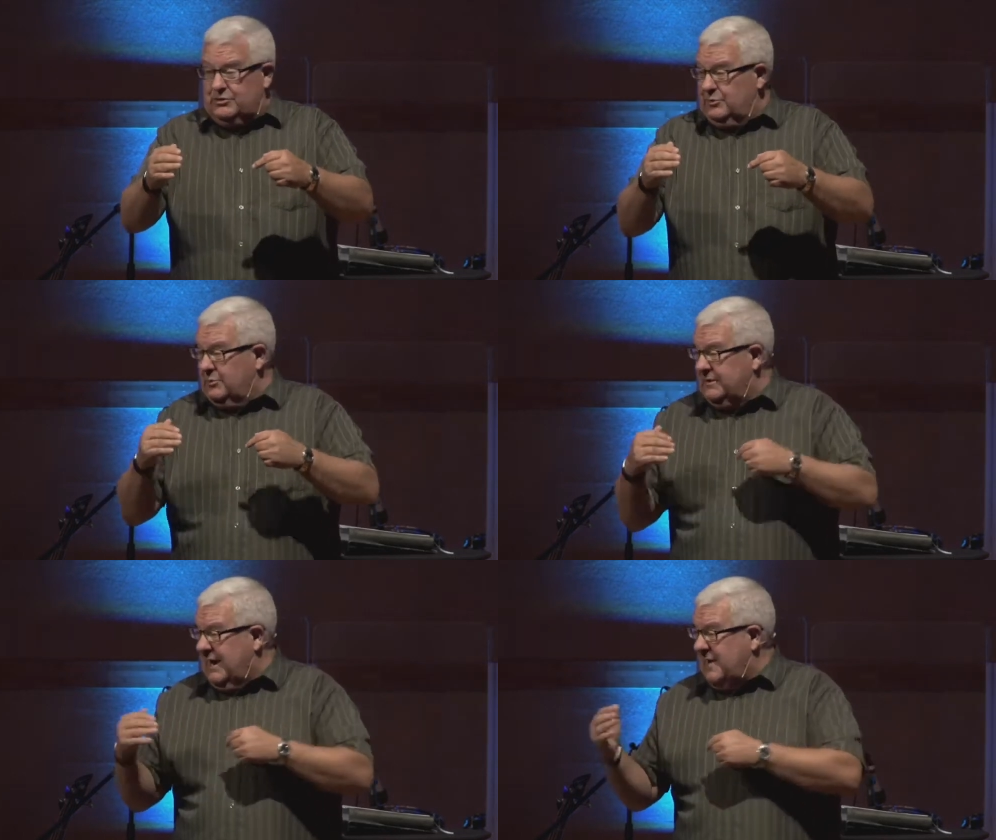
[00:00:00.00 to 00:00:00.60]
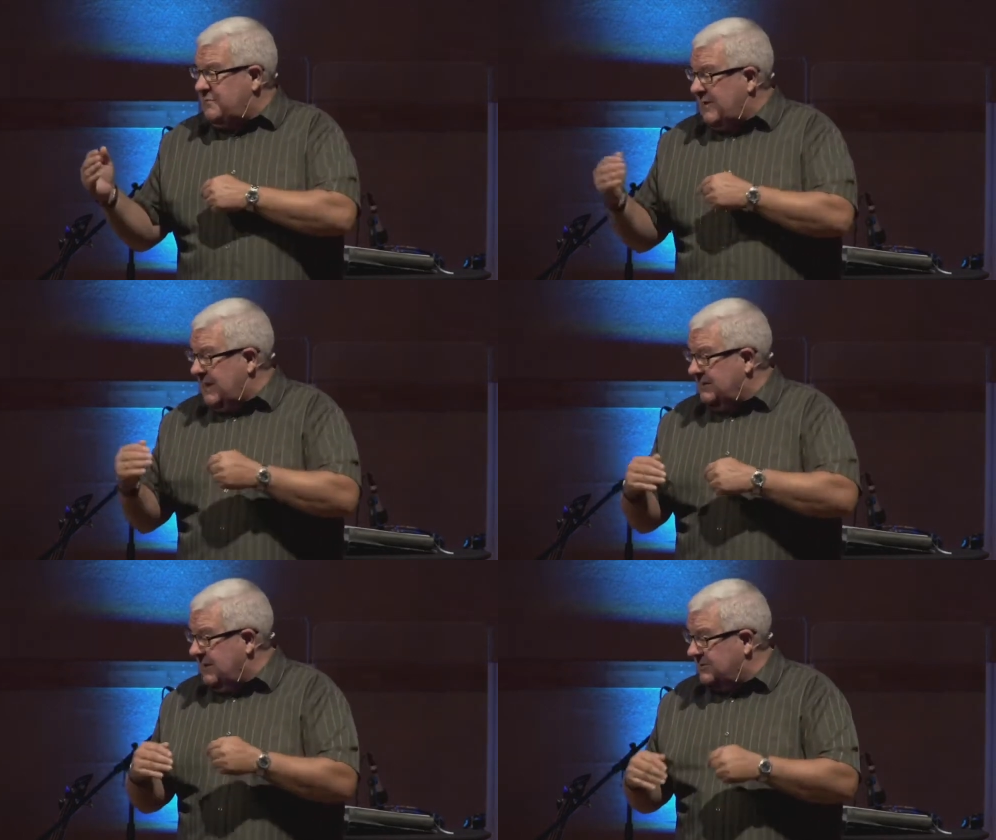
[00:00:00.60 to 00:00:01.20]
you and I
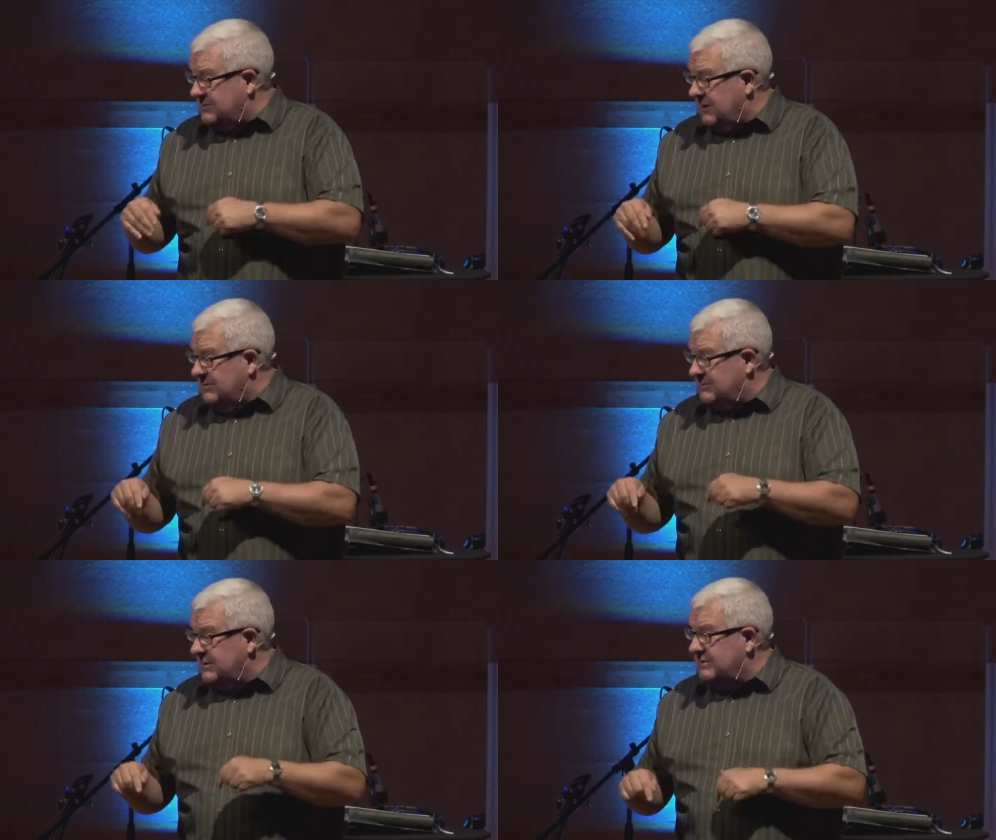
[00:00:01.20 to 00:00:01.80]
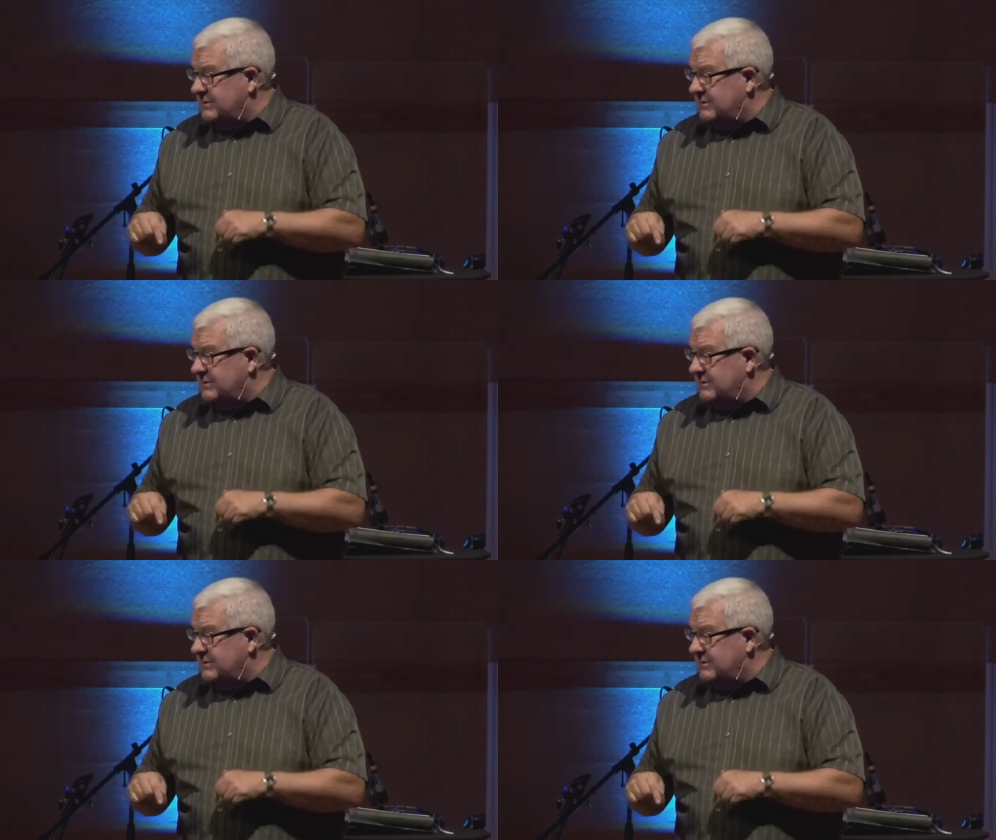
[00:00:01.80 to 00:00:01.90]
find ourselves in